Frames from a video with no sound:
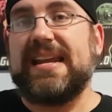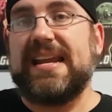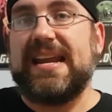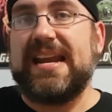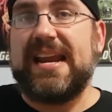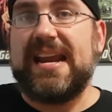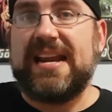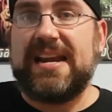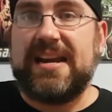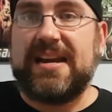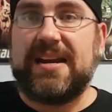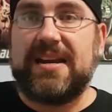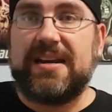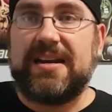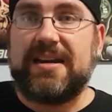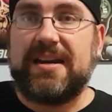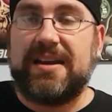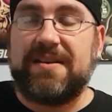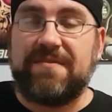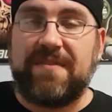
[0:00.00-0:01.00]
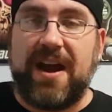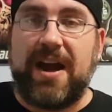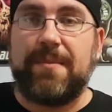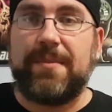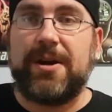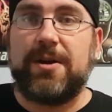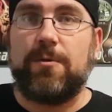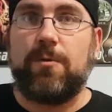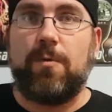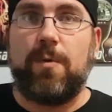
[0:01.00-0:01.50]
in an
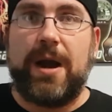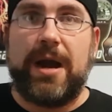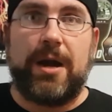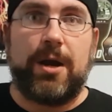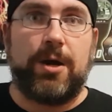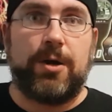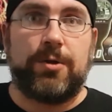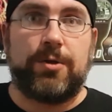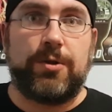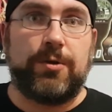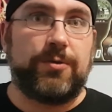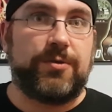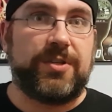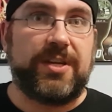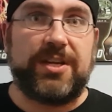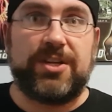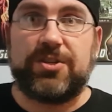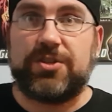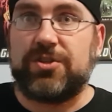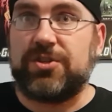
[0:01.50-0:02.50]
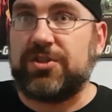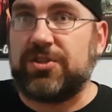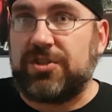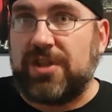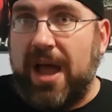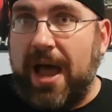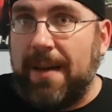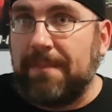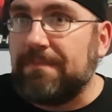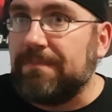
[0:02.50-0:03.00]
environment where those things
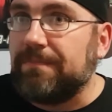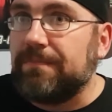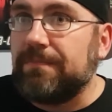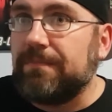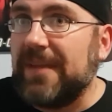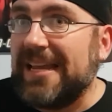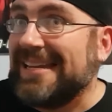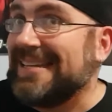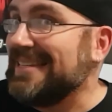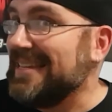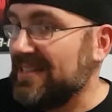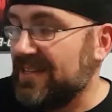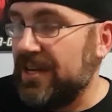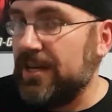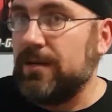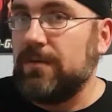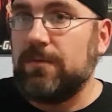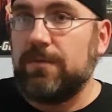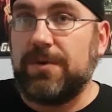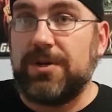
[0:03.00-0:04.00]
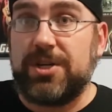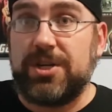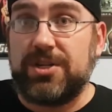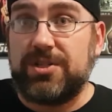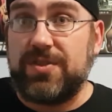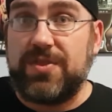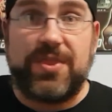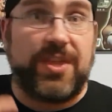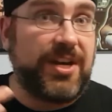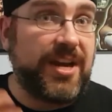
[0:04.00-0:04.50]
stop existing, which
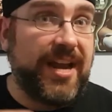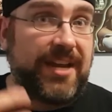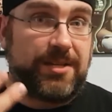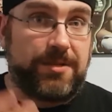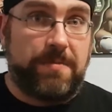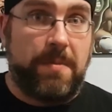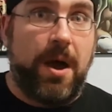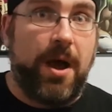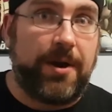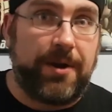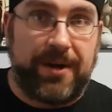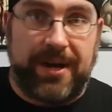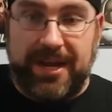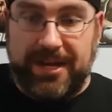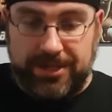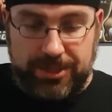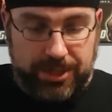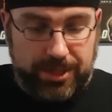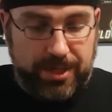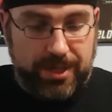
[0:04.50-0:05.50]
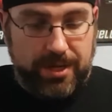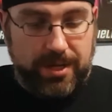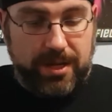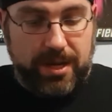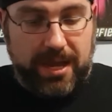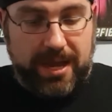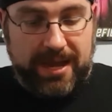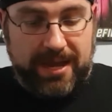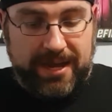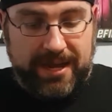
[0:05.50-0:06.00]
is the next modern age,
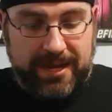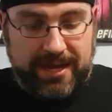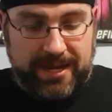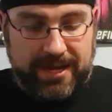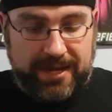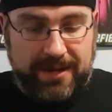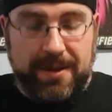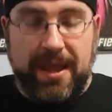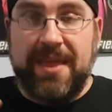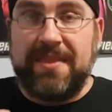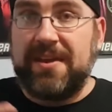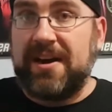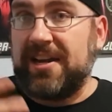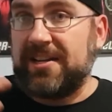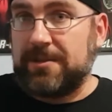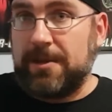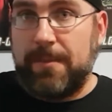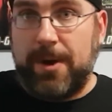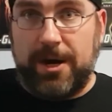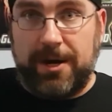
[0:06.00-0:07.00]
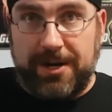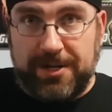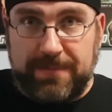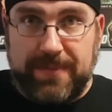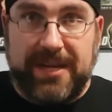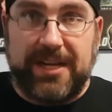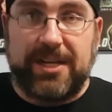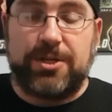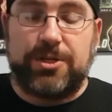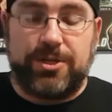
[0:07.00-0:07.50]
uh, and the next the modern age
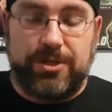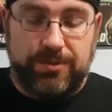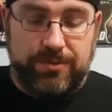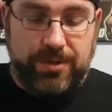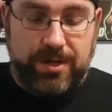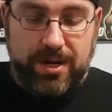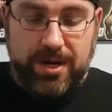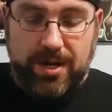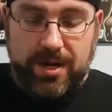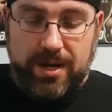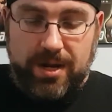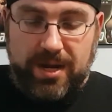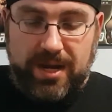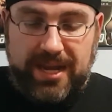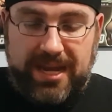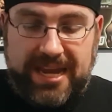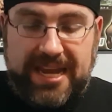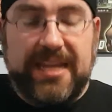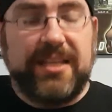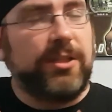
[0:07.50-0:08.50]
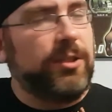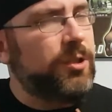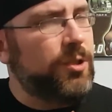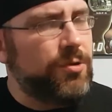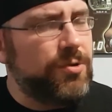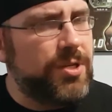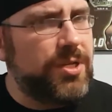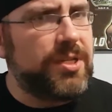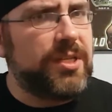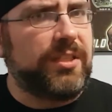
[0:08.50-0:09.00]
being in June, he
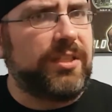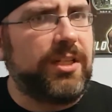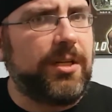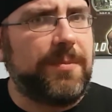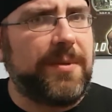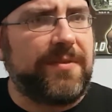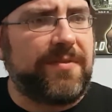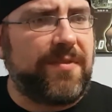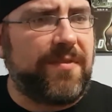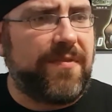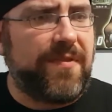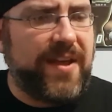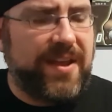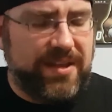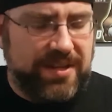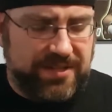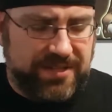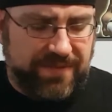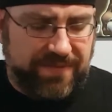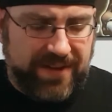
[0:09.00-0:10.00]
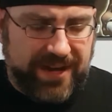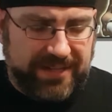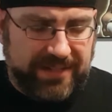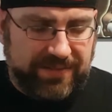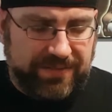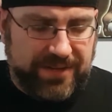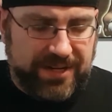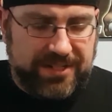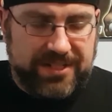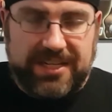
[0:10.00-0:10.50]
loses a little bit of his
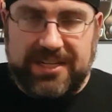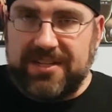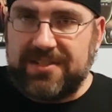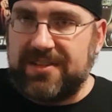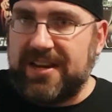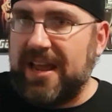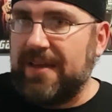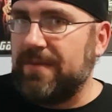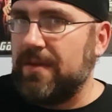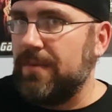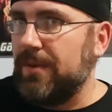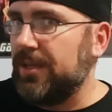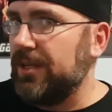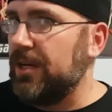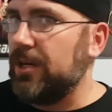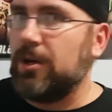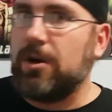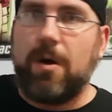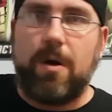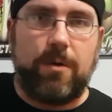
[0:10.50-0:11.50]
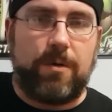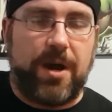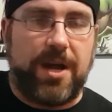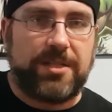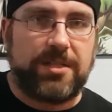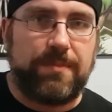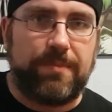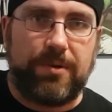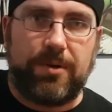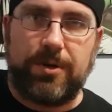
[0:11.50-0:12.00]
effectiveness. He doesn't have the ability to go across
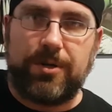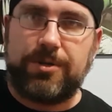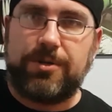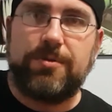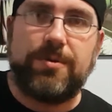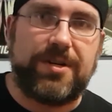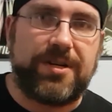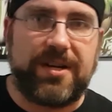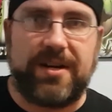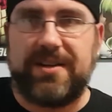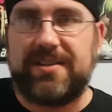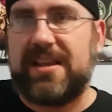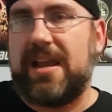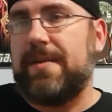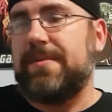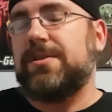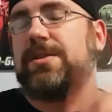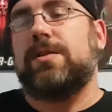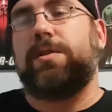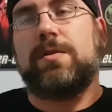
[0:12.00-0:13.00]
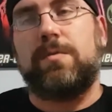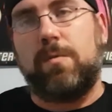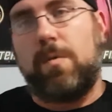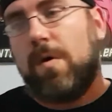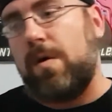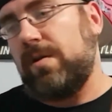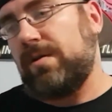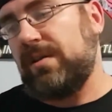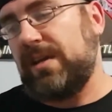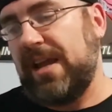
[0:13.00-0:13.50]
the board, do a ton of damage, and
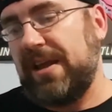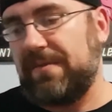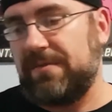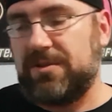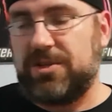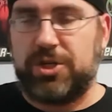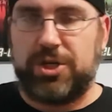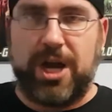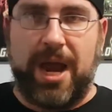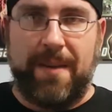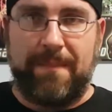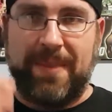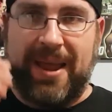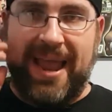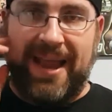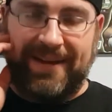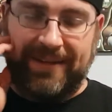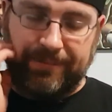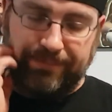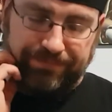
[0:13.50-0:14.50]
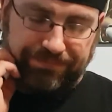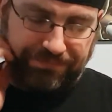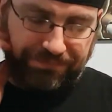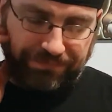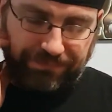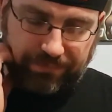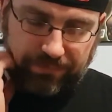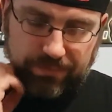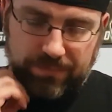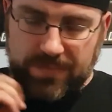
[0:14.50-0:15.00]
then get shot back.
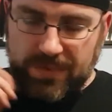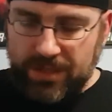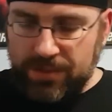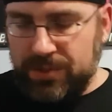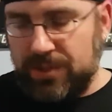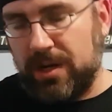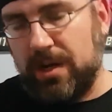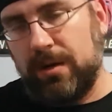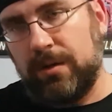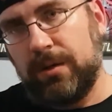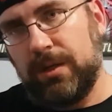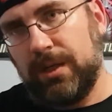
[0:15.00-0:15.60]
So,